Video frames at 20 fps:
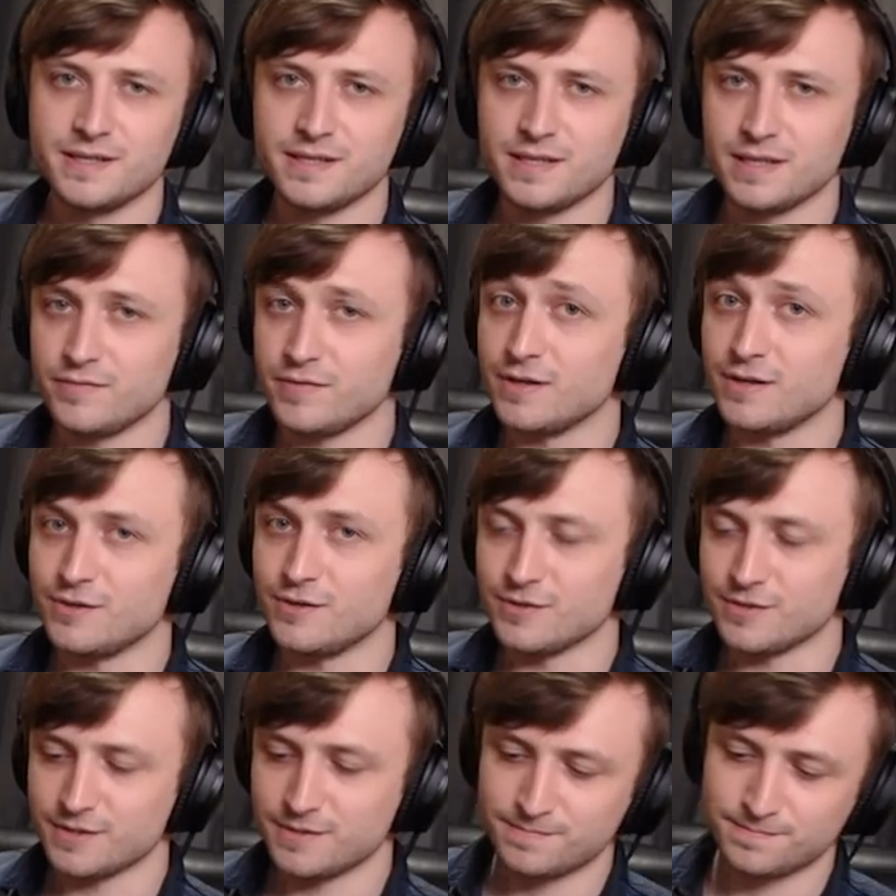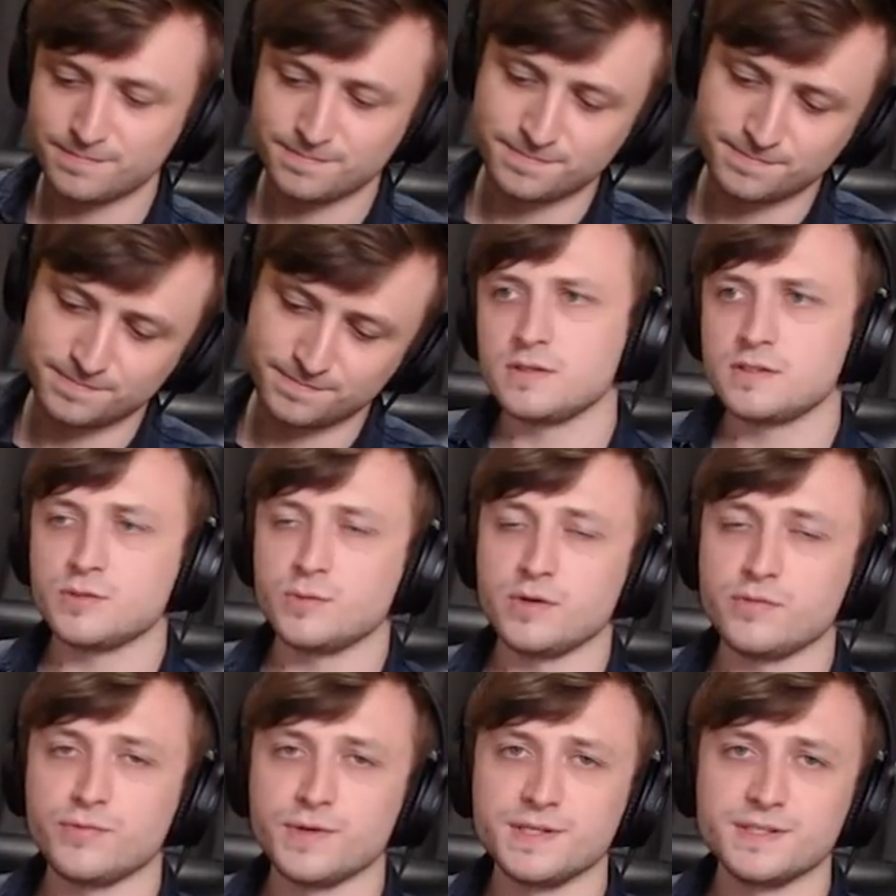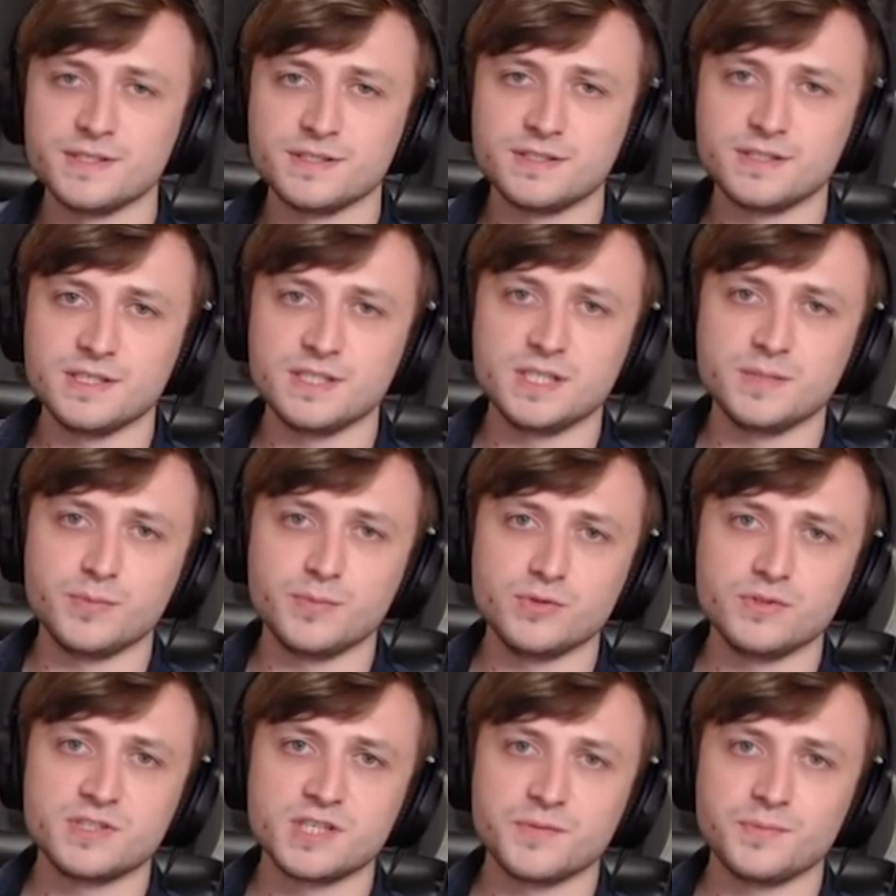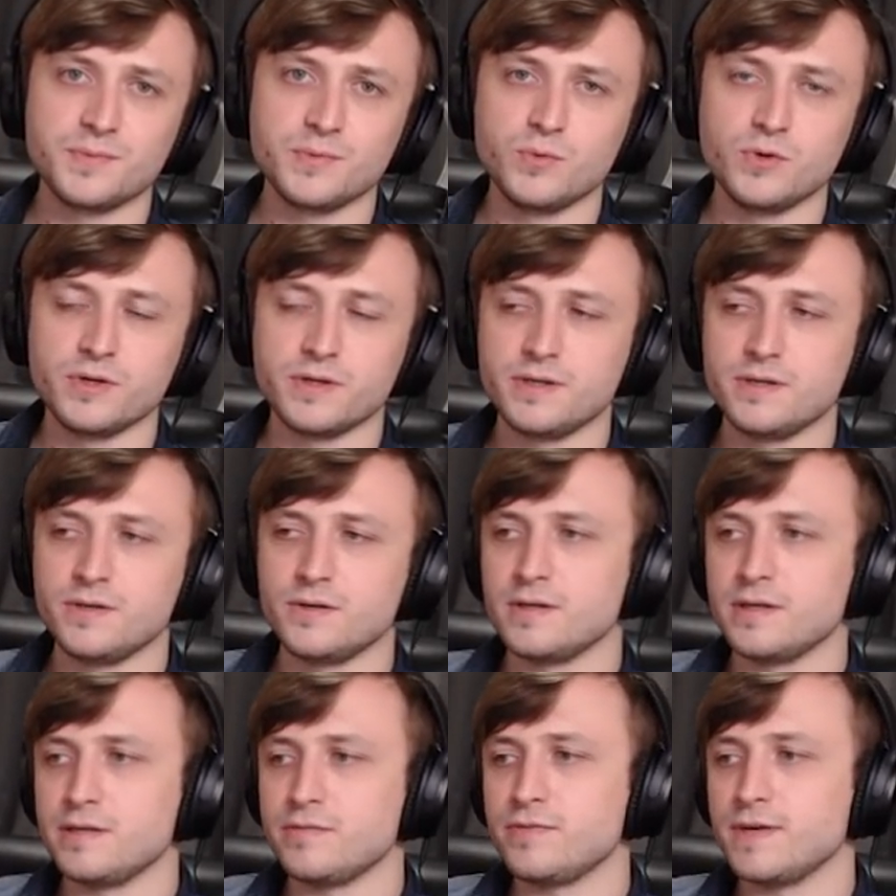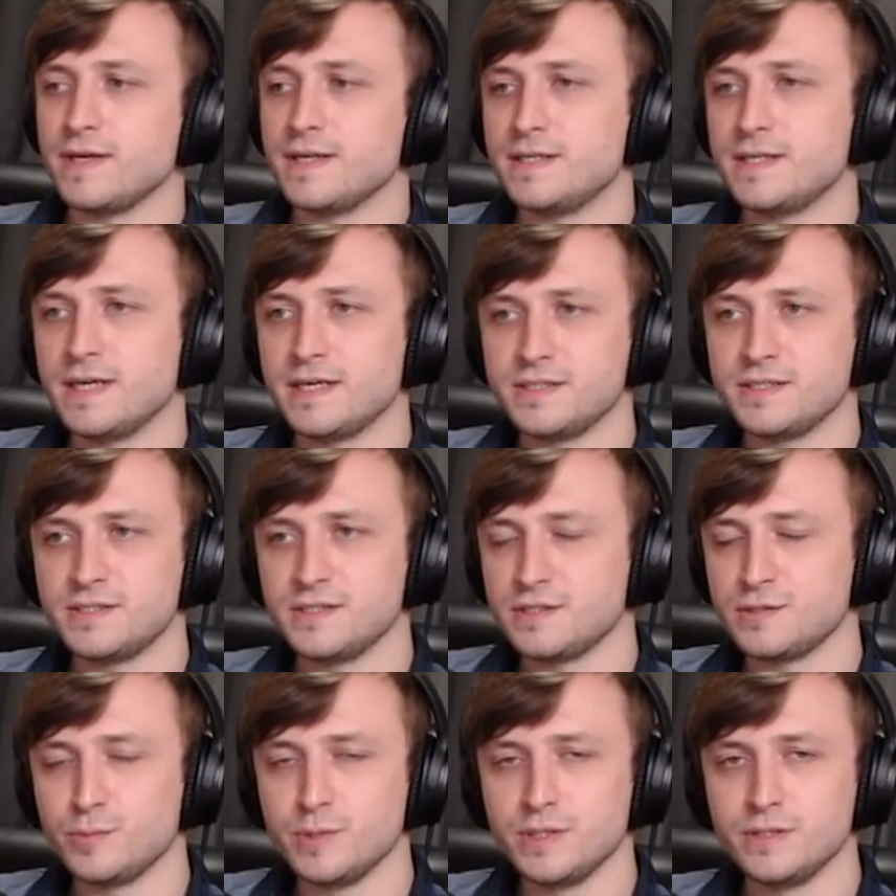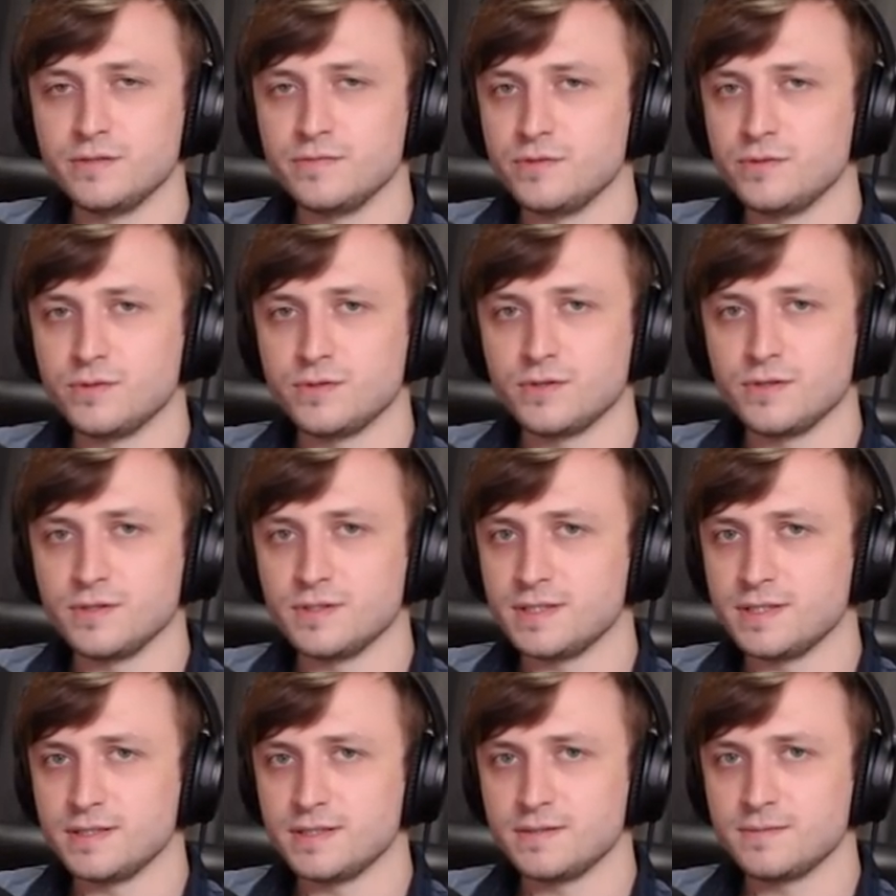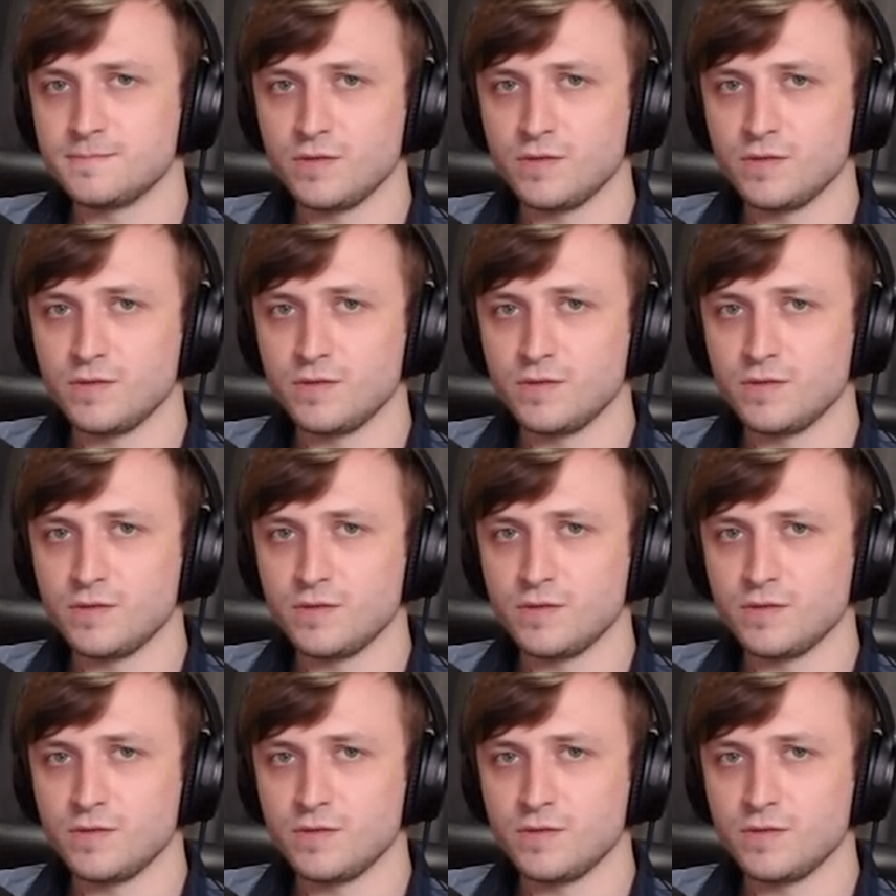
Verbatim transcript: give it a look. So, our friends at CG Boost have been working on a fantastic suite of new content.